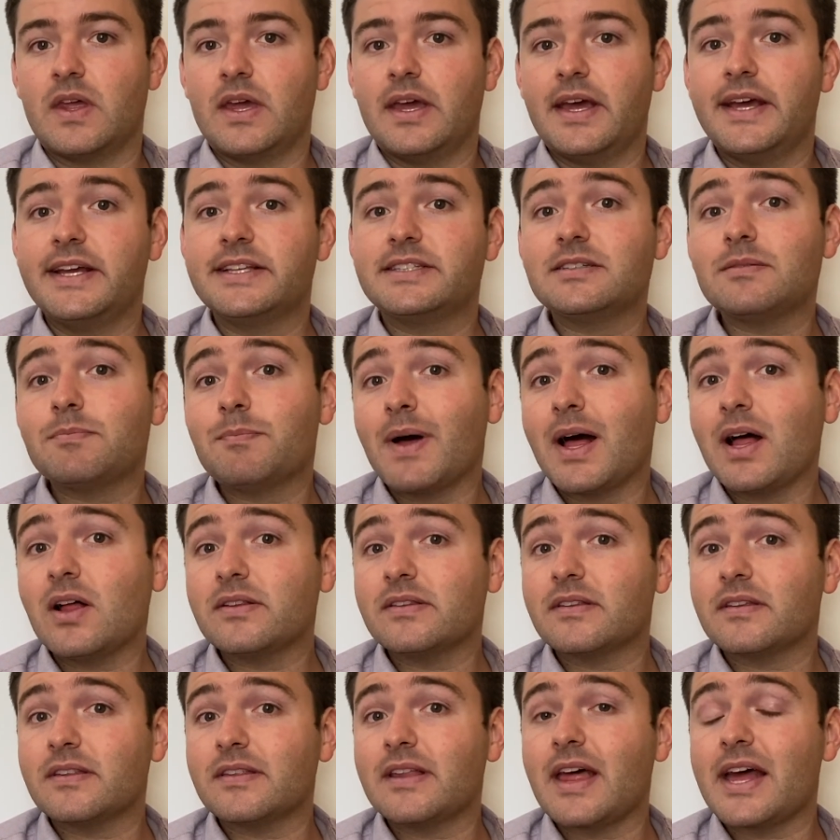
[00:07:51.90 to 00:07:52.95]
It's
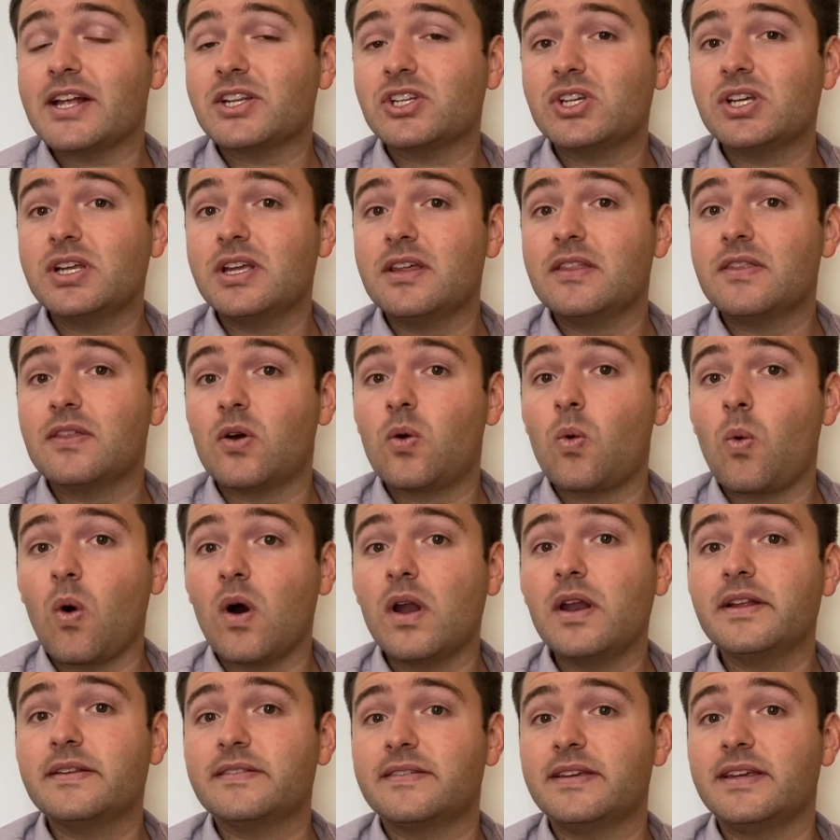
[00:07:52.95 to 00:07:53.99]
about actually the
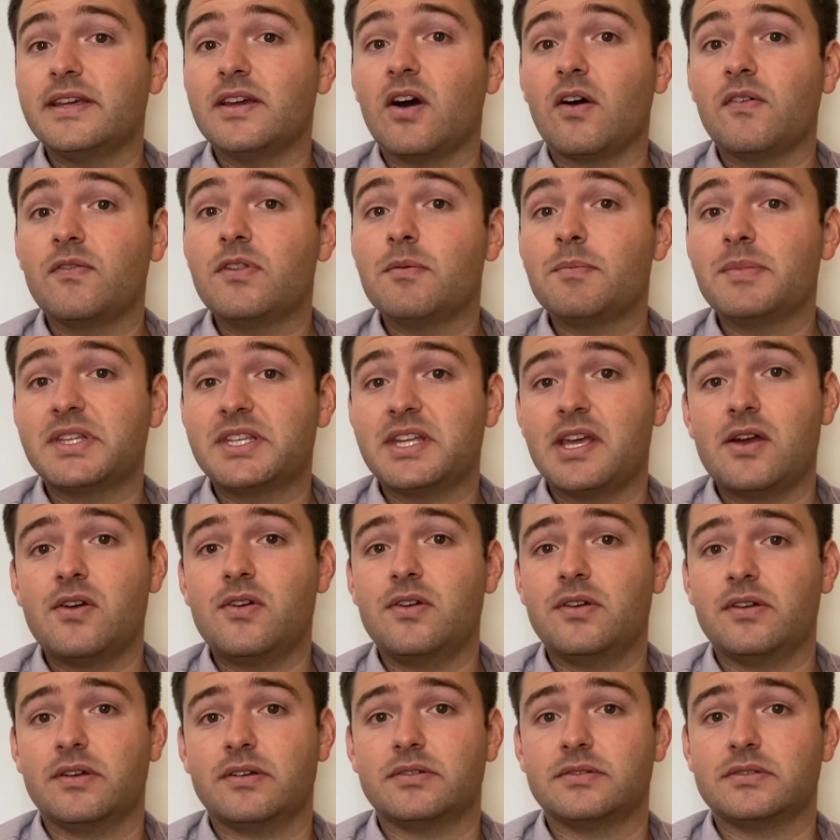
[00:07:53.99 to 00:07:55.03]
quality of the
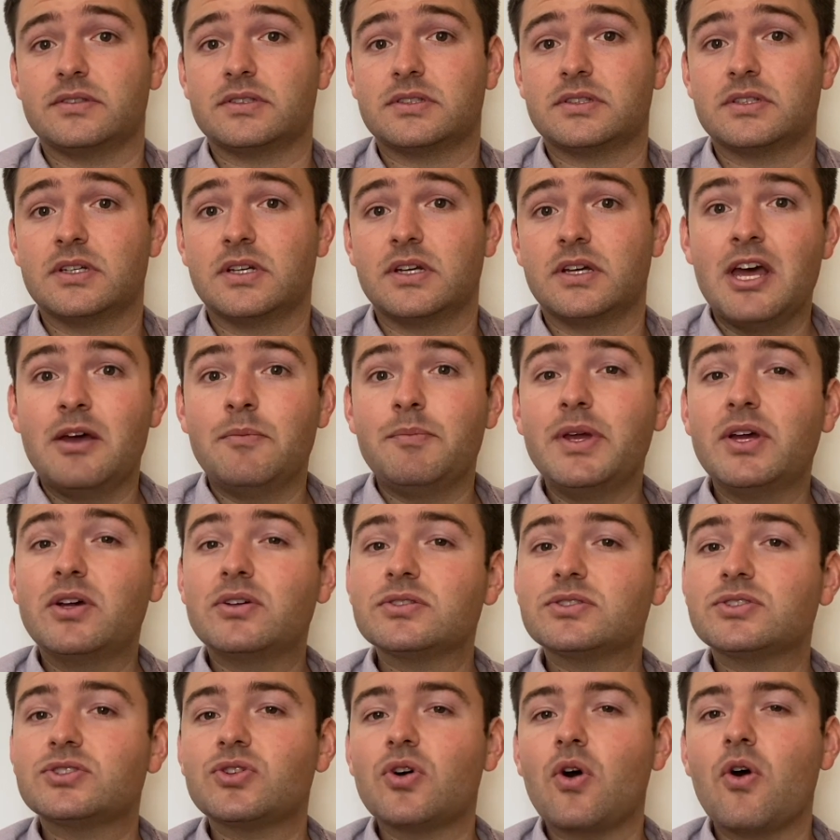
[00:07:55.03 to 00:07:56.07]
materials.
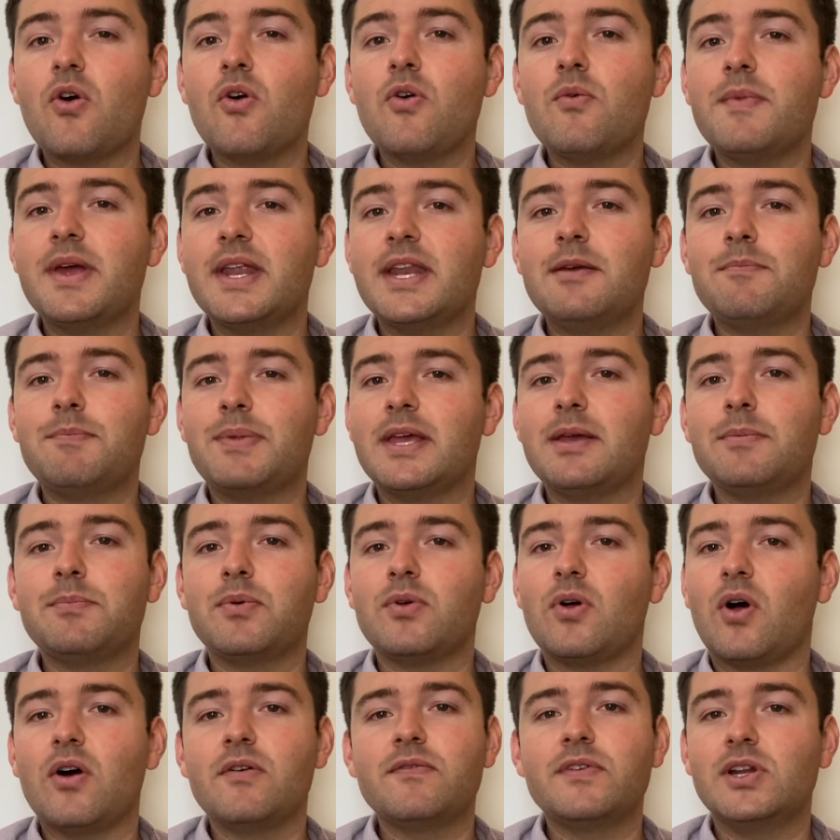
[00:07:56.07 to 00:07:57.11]
Because so many
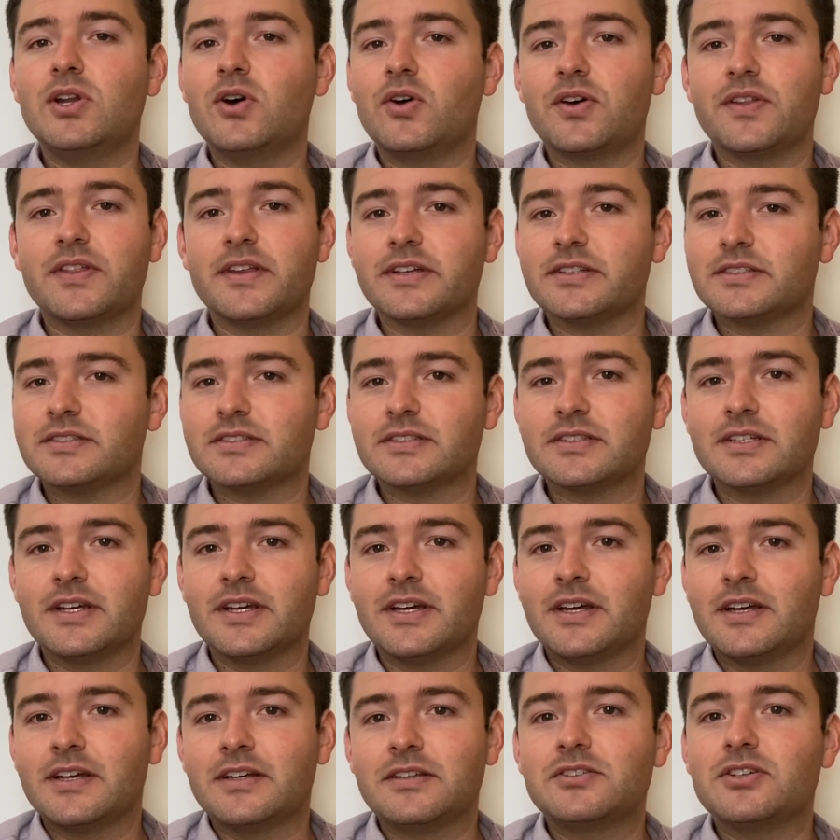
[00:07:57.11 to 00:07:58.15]
people overlook this
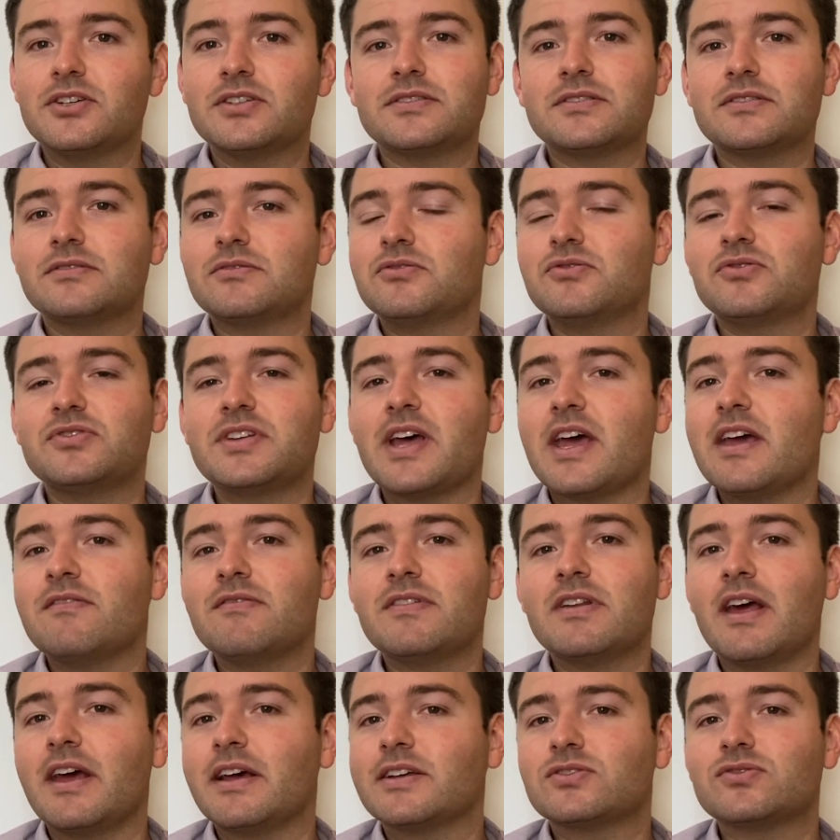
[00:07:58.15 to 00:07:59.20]
just to save
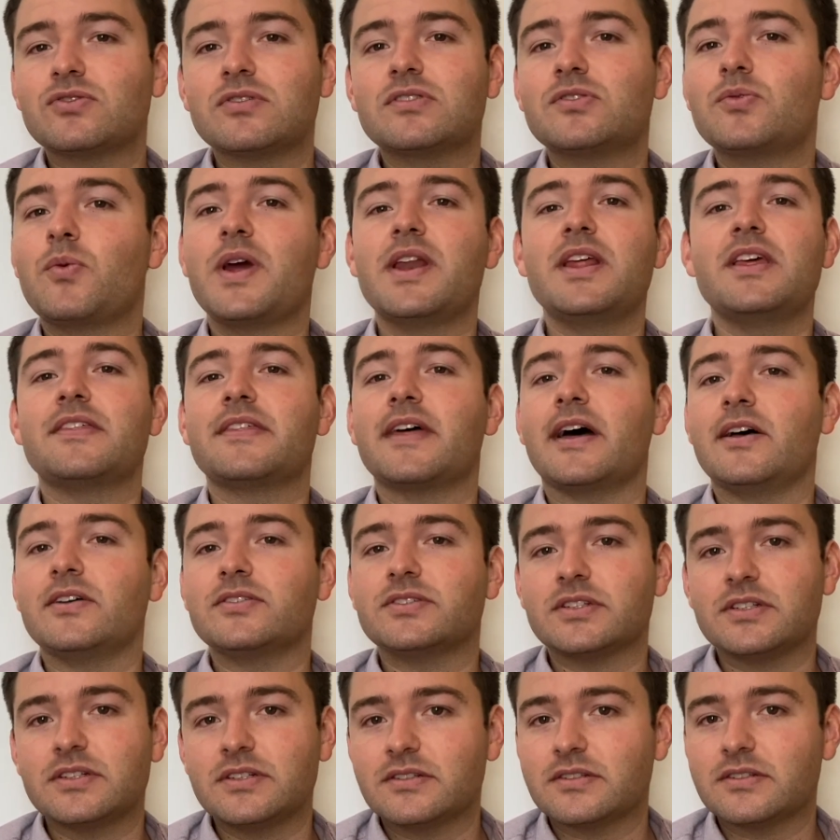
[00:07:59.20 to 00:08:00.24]
an extra
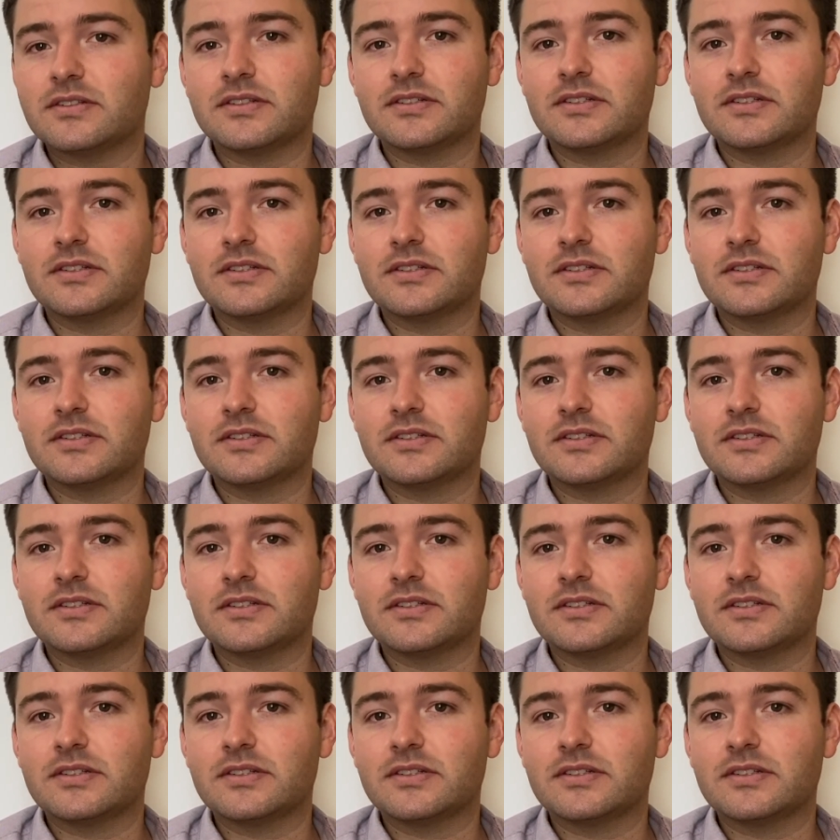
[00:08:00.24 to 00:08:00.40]
20,000.